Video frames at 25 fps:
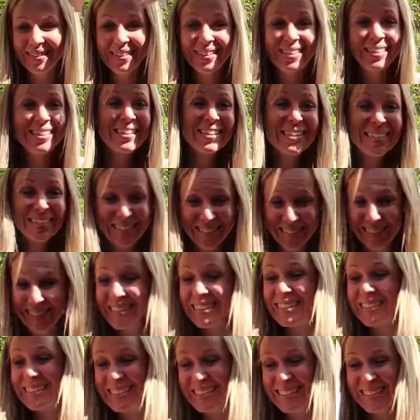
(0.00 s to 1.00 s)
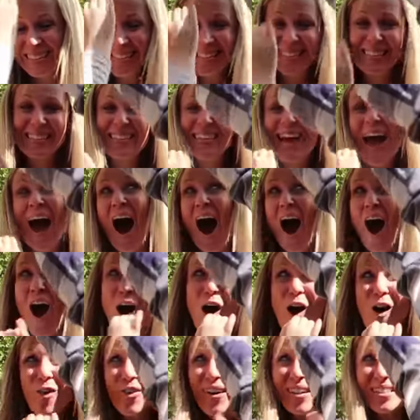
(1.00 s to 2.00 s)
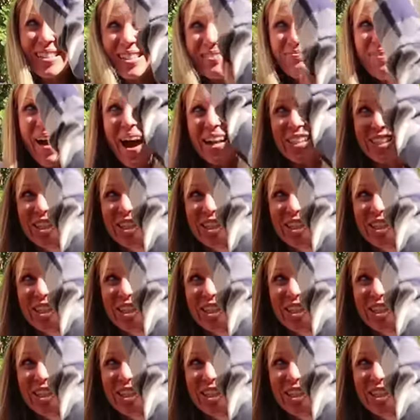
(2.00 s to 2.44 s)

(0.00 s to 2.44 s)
Give me, give me, give me, give me. Oh, what's the